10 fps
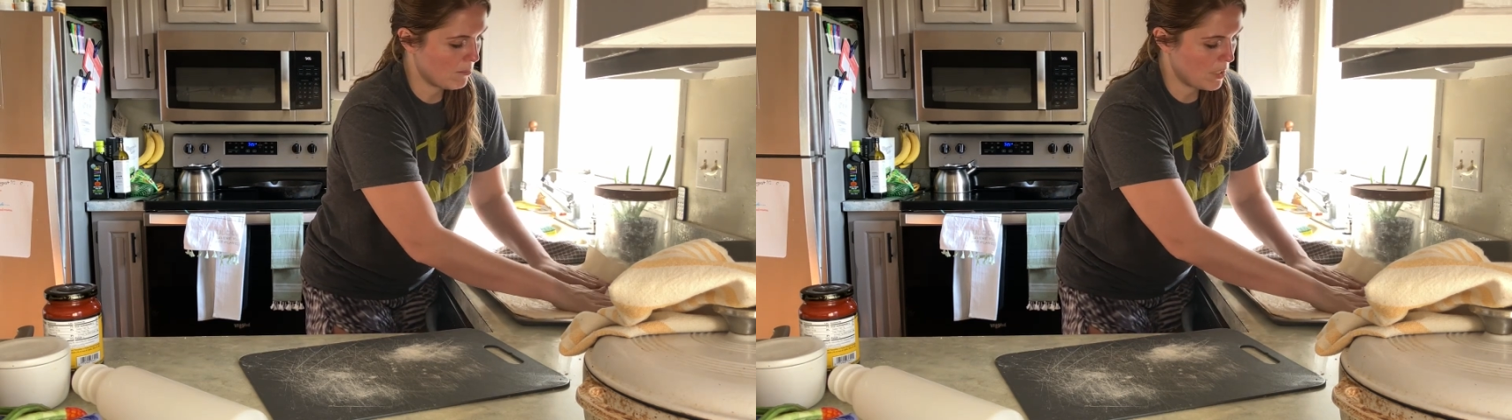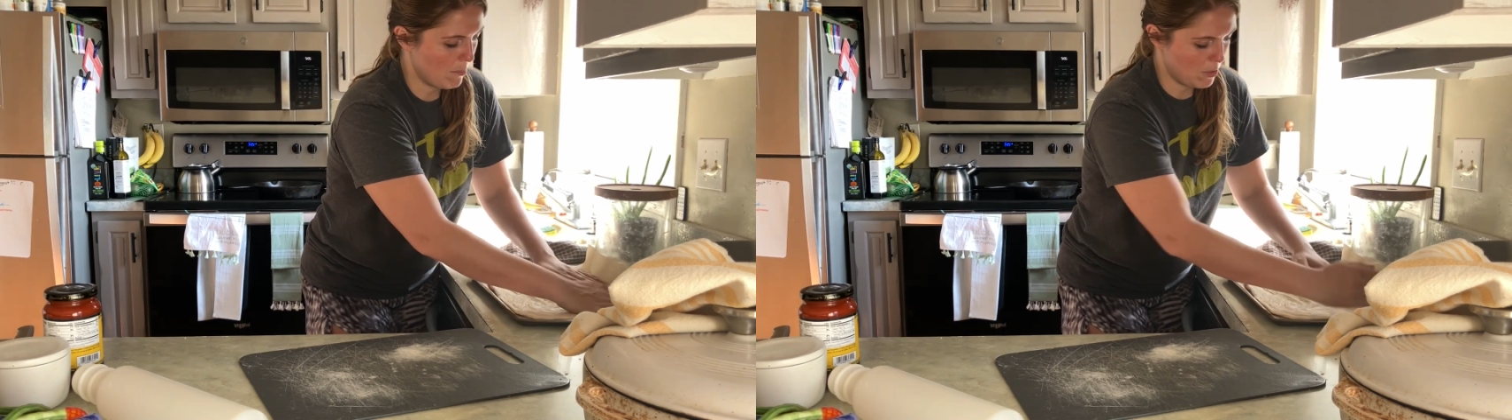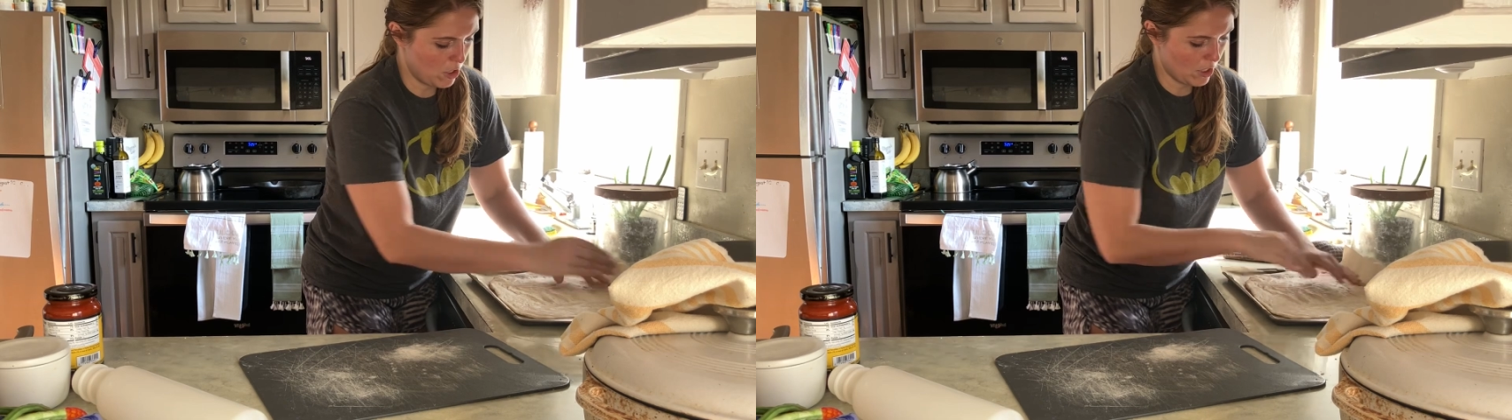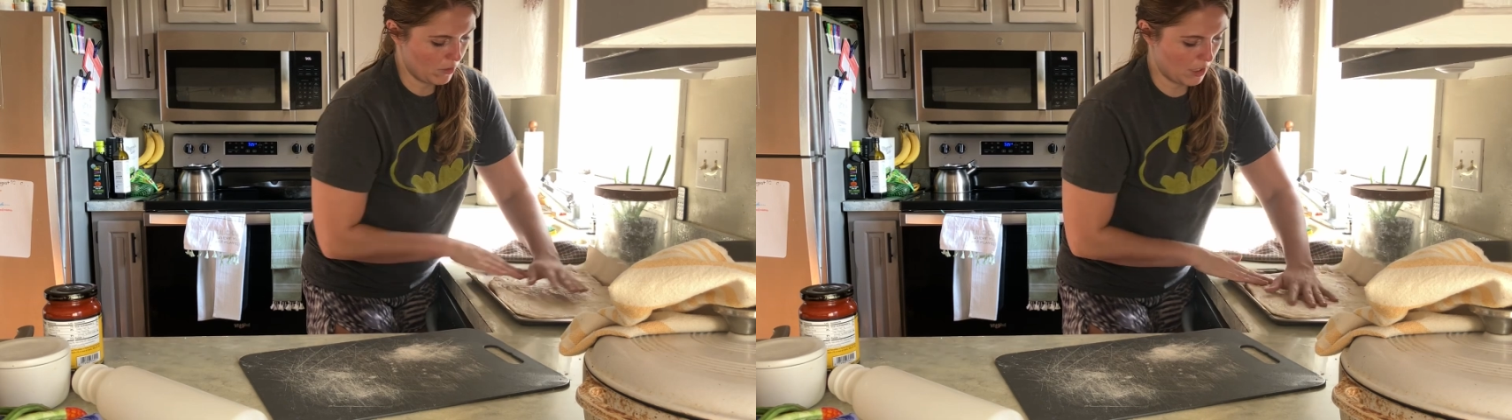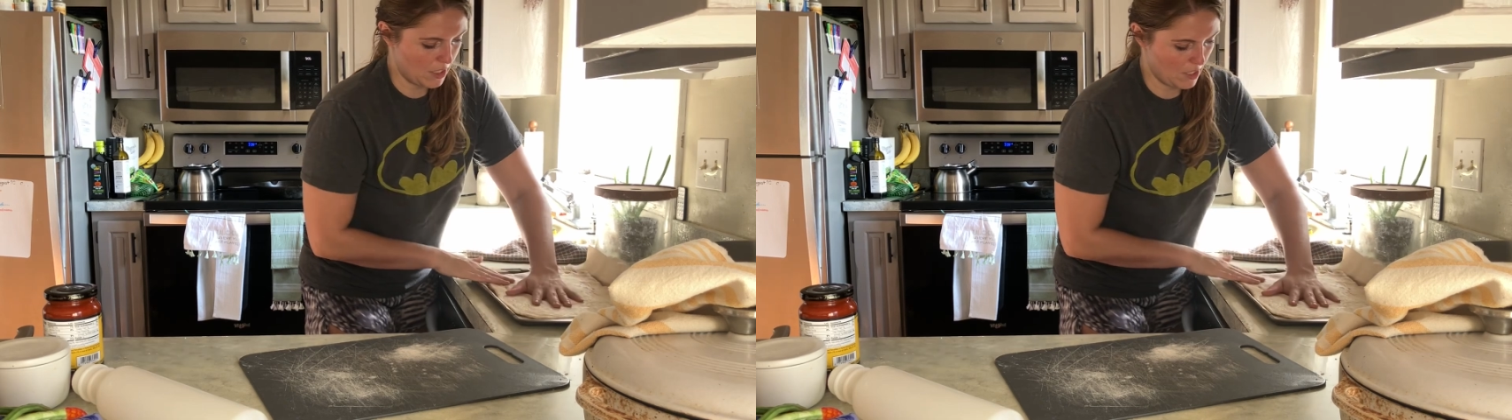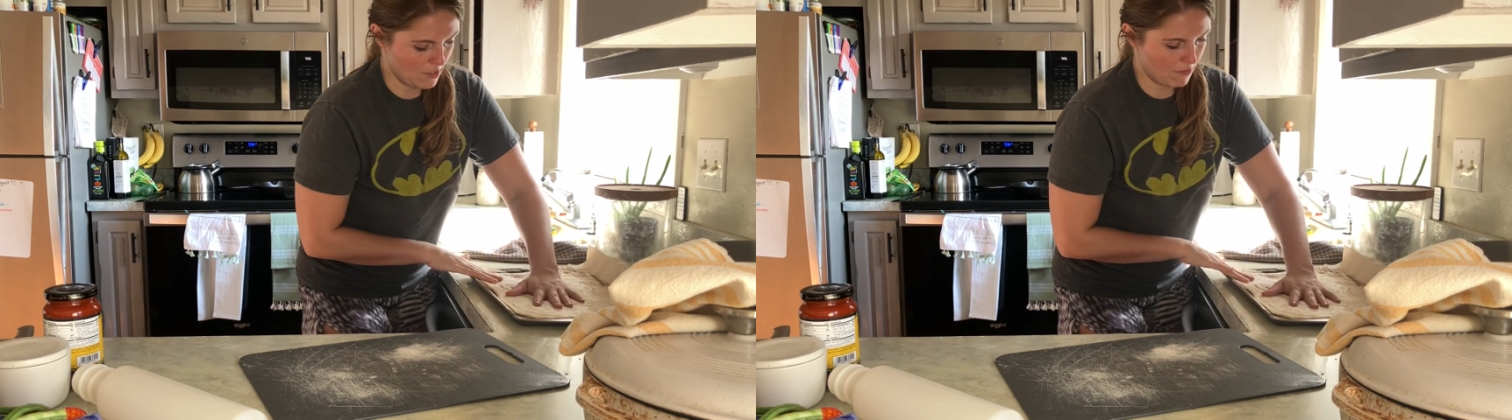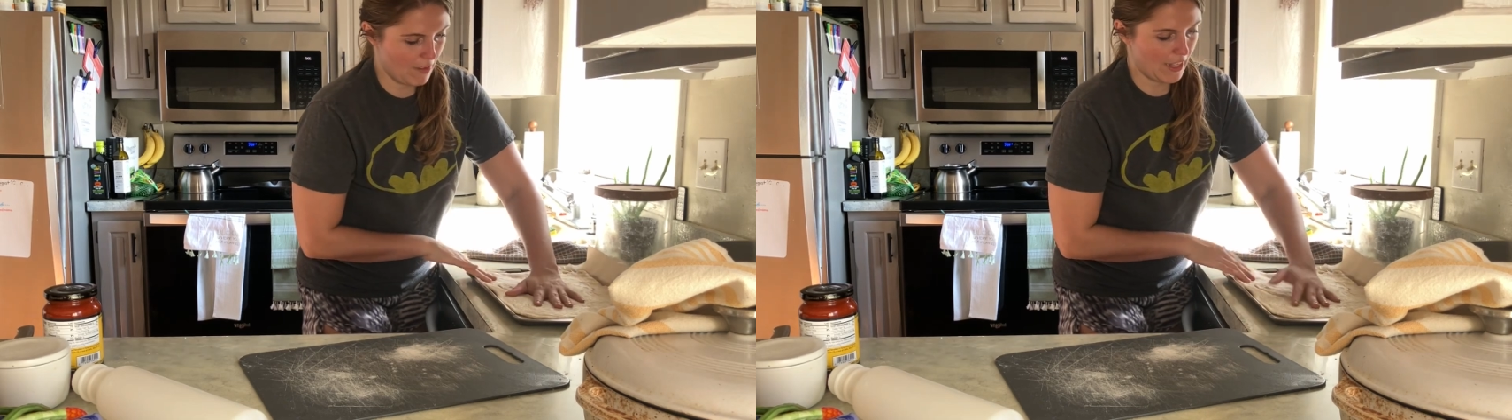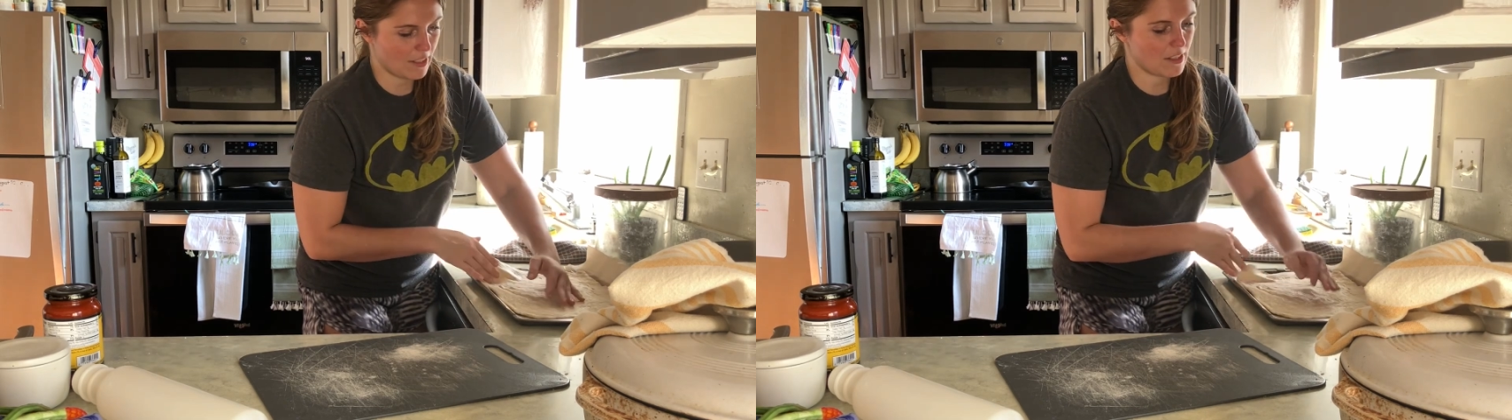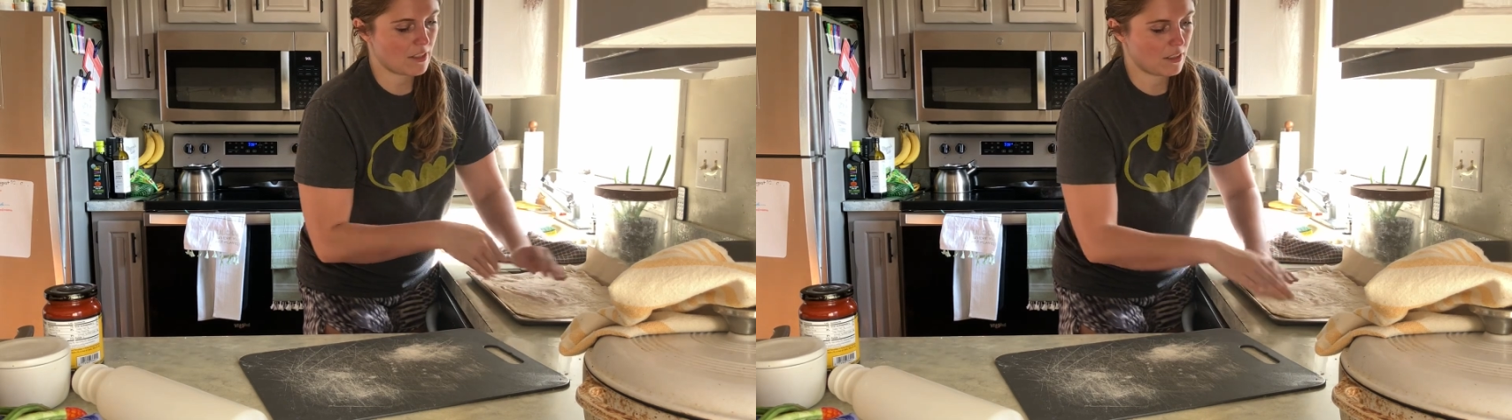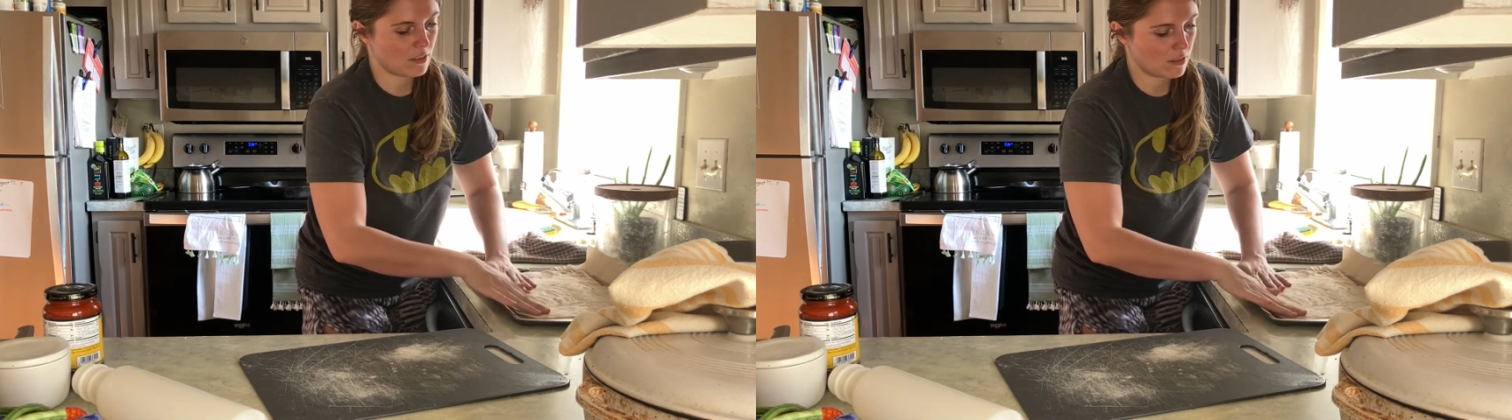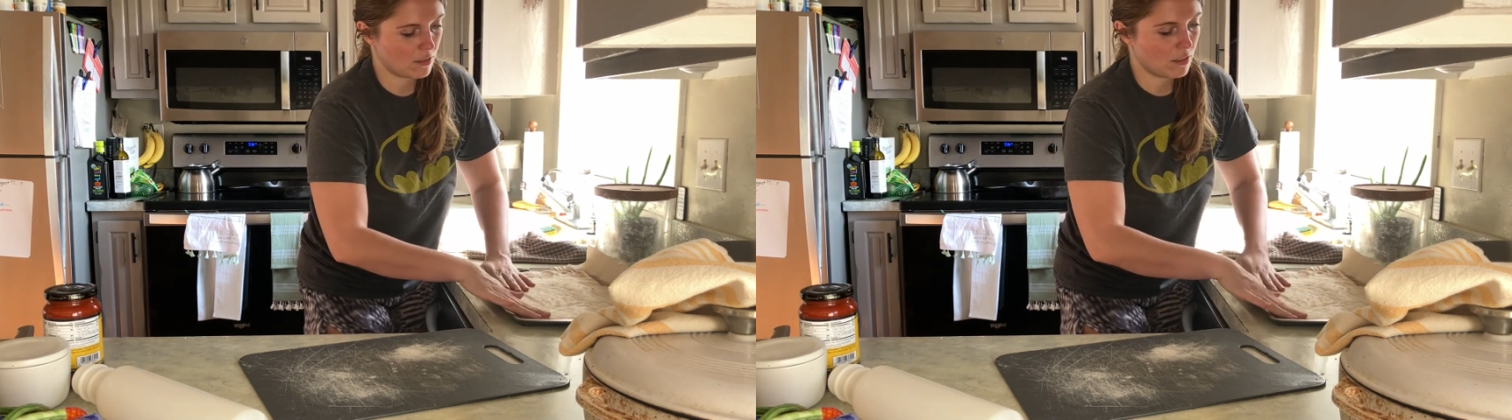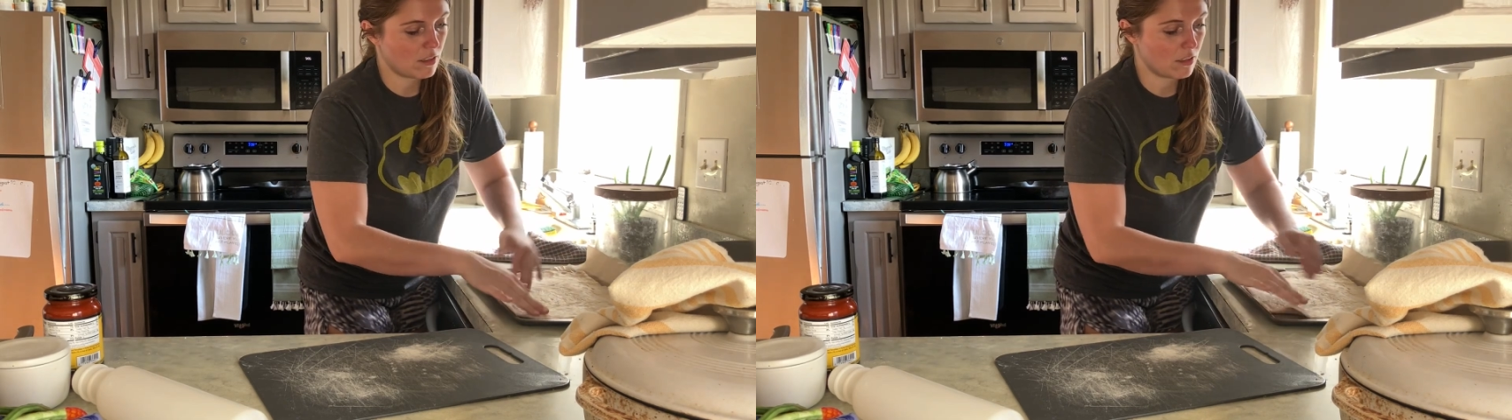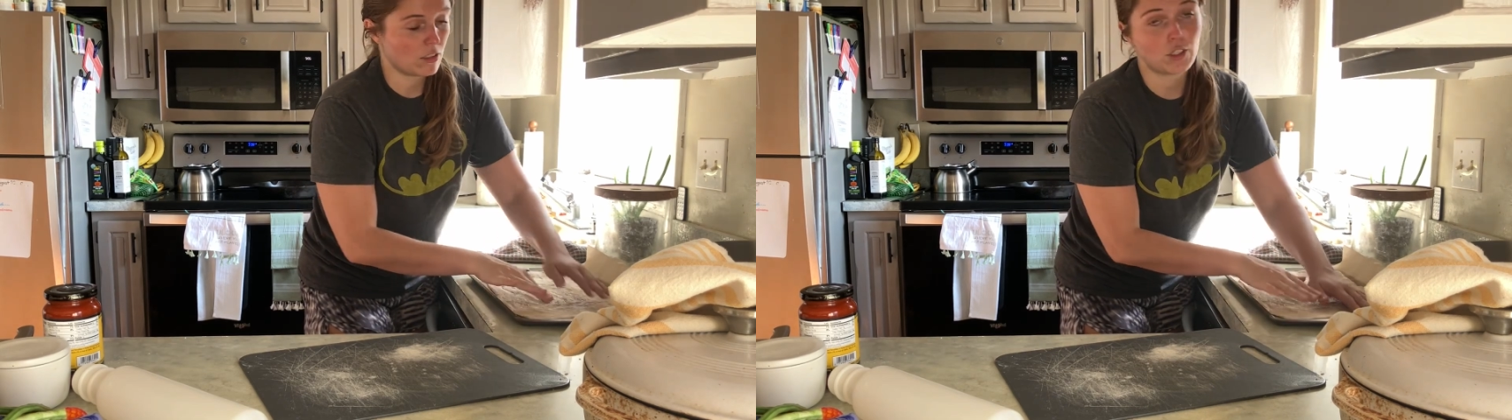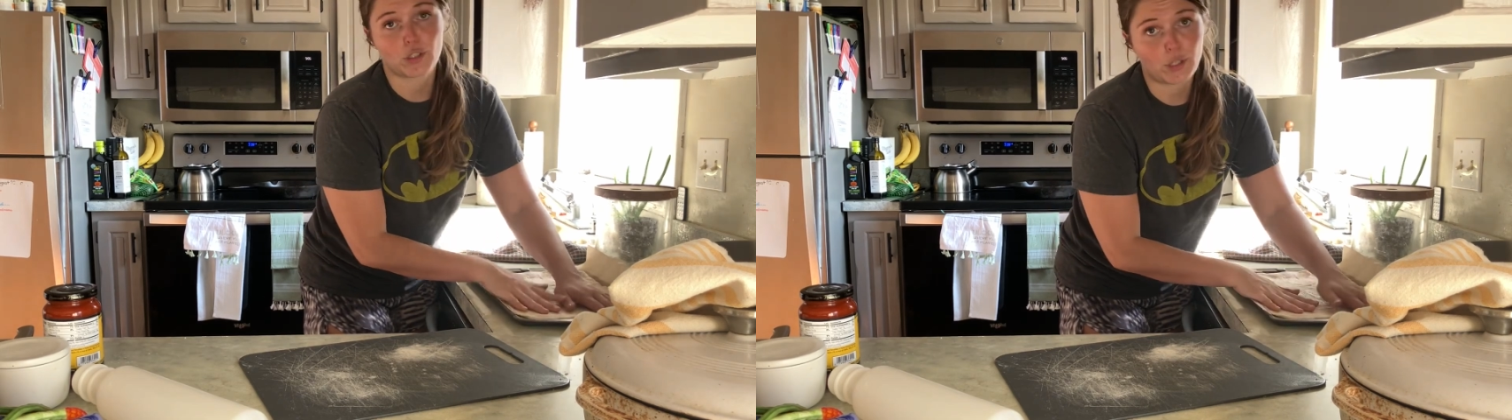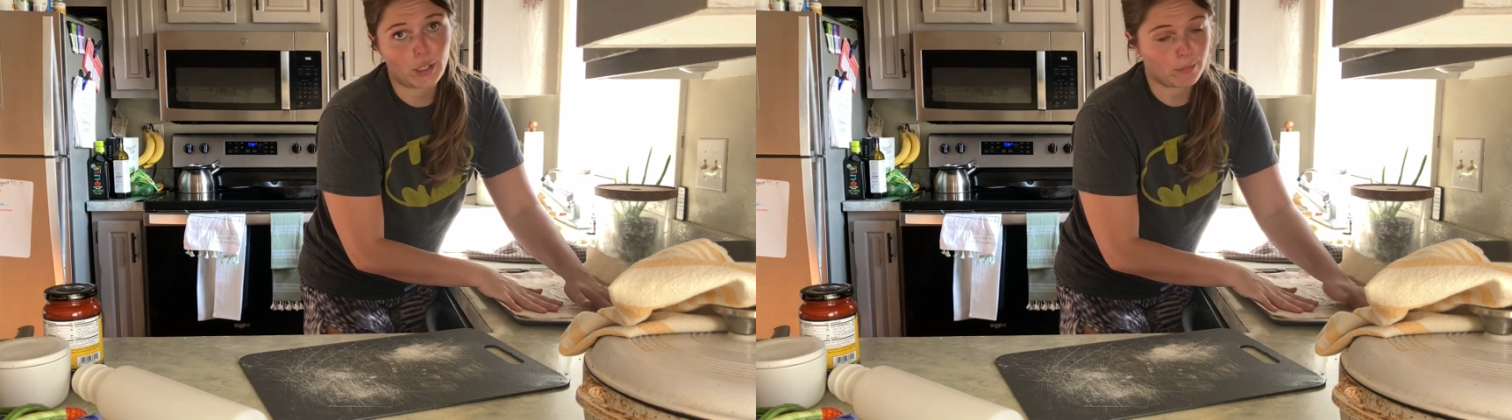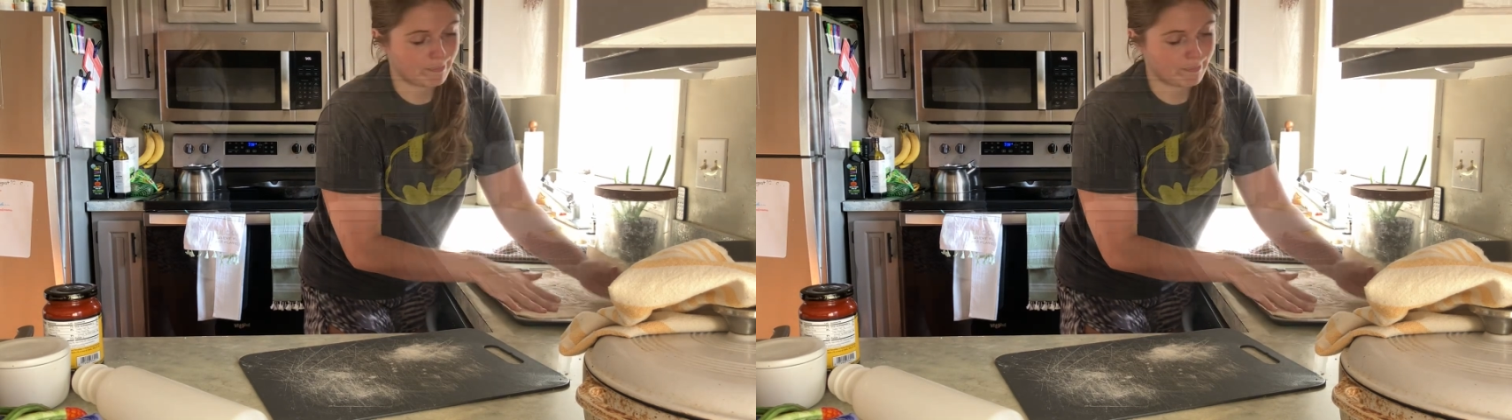Temperature really does affect your dough.